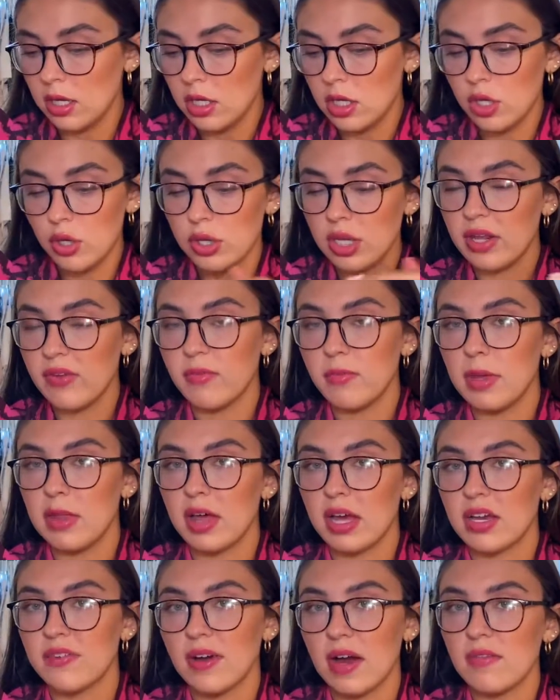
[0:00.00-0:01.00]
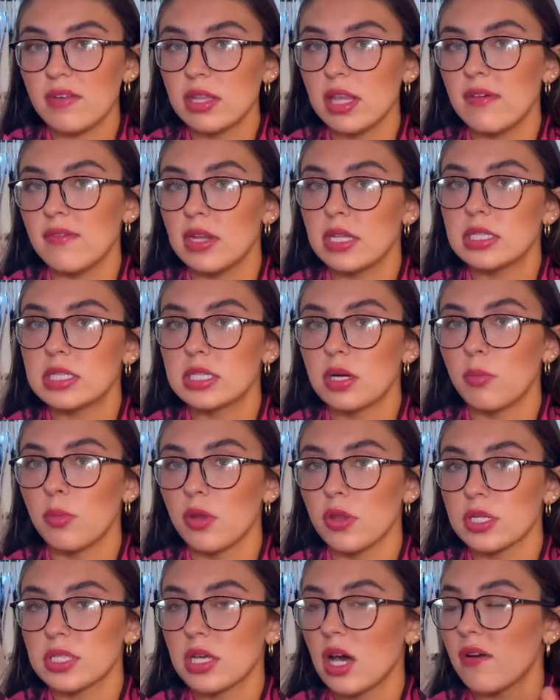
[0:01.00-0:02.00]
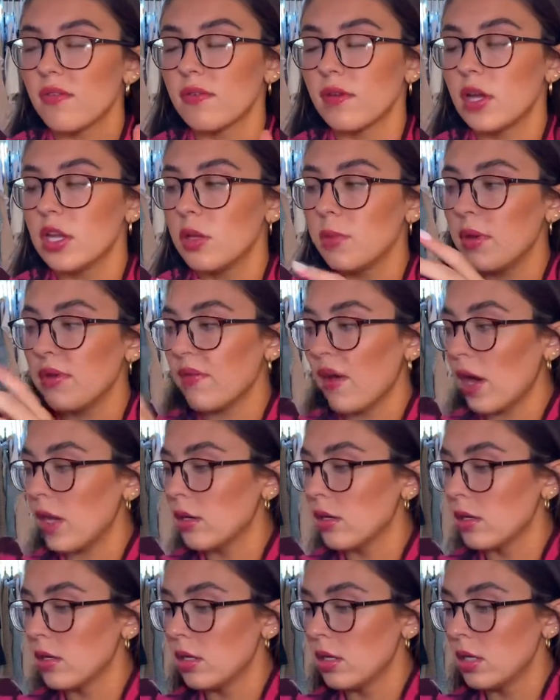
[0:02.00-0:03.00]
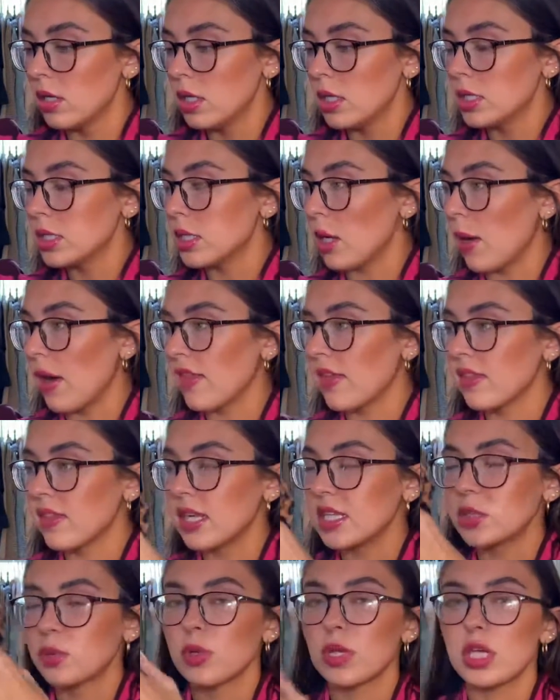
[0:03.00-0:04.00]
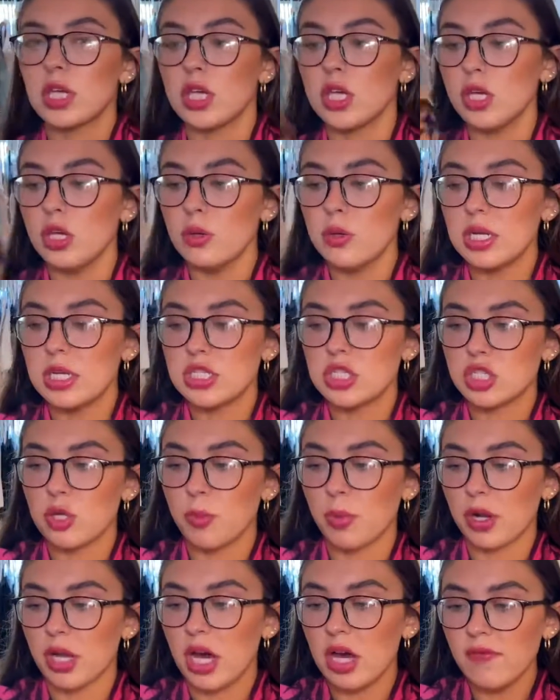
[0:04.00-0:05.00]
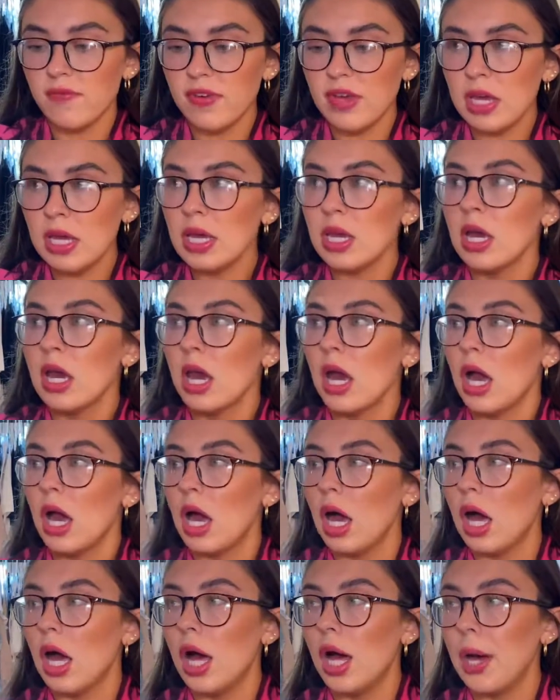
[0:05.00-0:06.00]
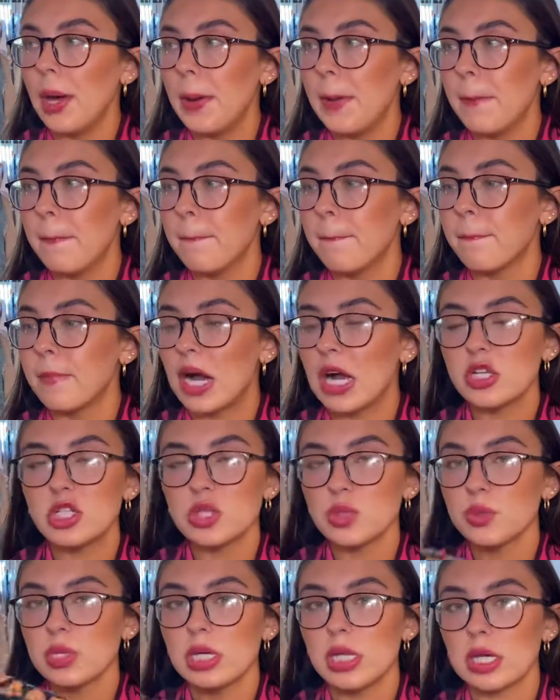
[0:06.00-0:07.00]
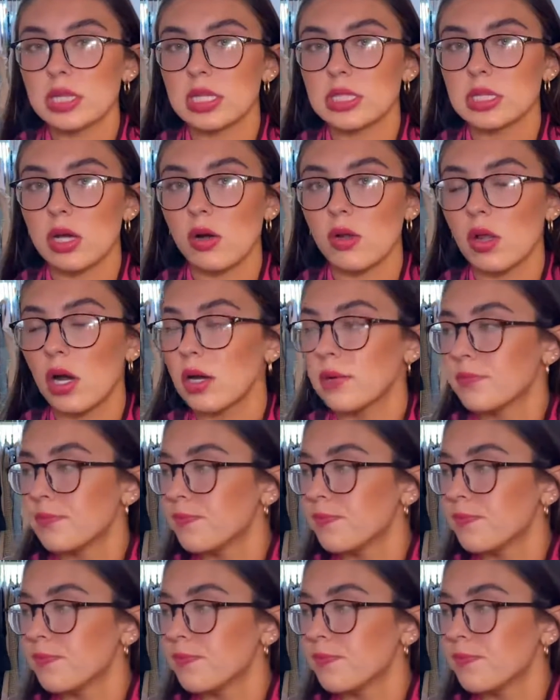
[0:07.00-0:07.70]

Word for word: you could even be like 5'11 and still pull this off, and you'd be fine. So I think that's really cute. It's super comfy. Um, I just really like this whole lot.